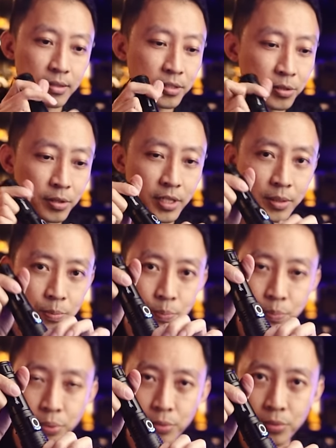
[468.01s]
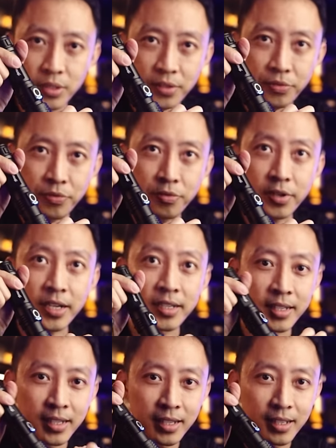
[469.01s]
Right, so you can pull the
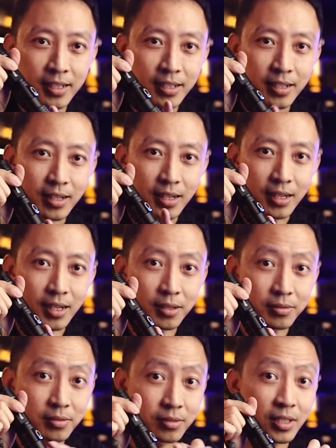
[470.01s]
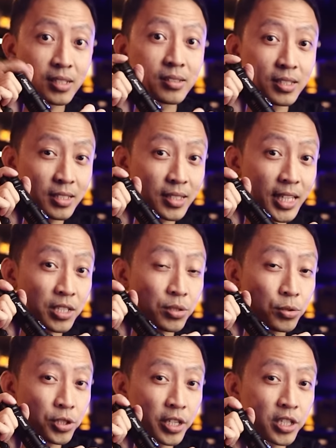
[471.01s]
front out. That this
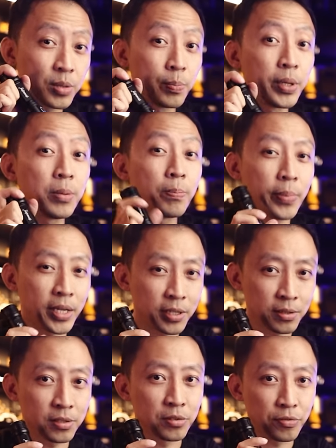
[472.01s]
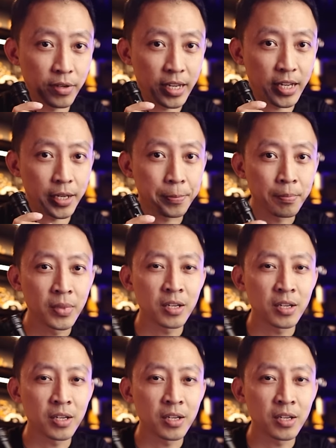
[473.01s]
lets you change beam pattern on the fly.